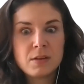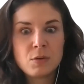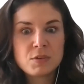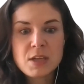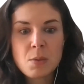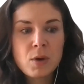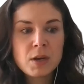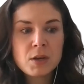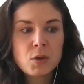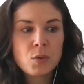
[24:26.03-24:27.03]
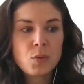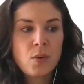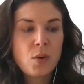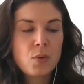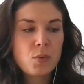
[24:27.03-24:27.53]
someone
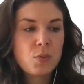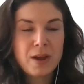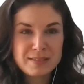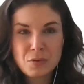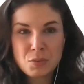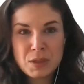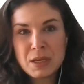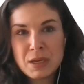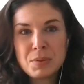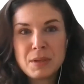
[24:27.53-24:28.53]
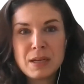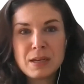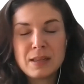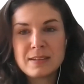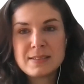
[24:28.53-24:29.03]
who has only completed,
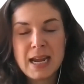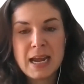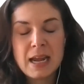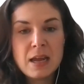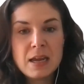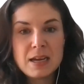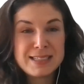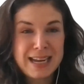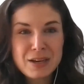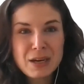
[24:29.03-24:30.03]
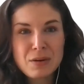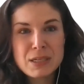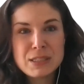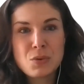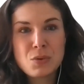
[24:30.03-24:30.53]
let's say, a secondary
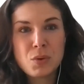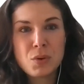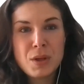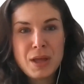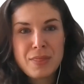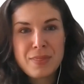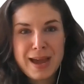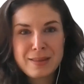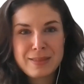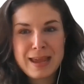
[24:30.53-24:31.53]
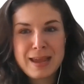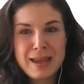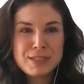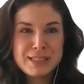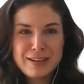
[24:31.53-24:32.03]
school, that they
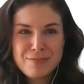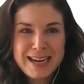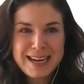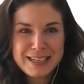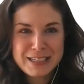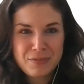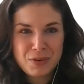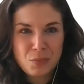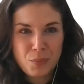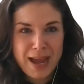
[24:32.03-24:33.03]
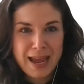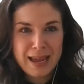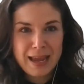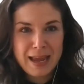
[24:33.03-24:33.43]
perceive me in a different way,